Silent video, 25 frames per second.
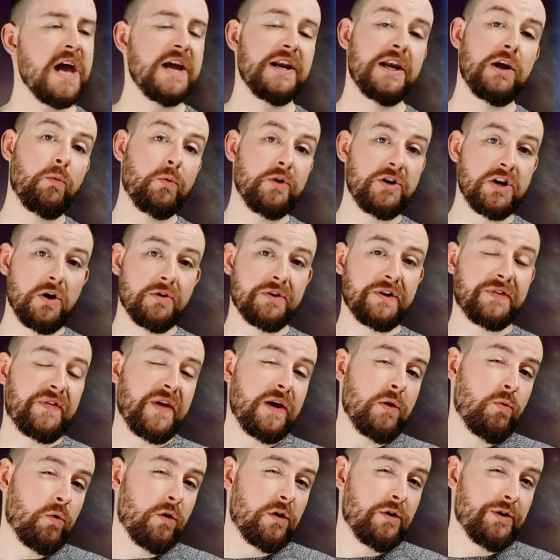Now, we know that
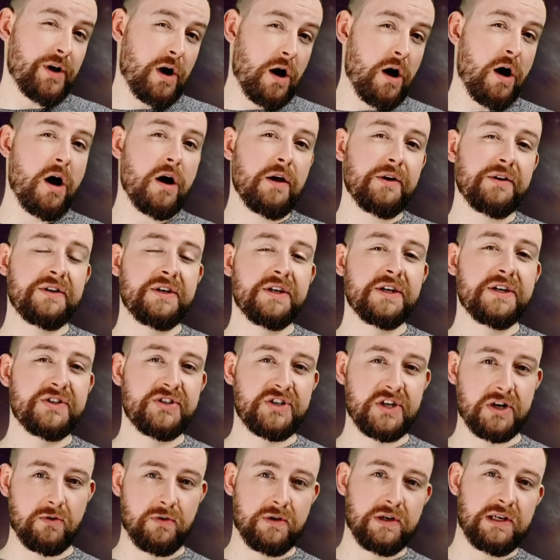they weren't on
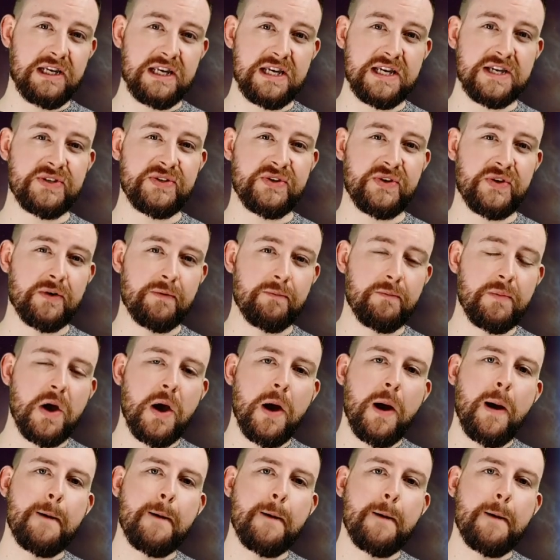Terralysium,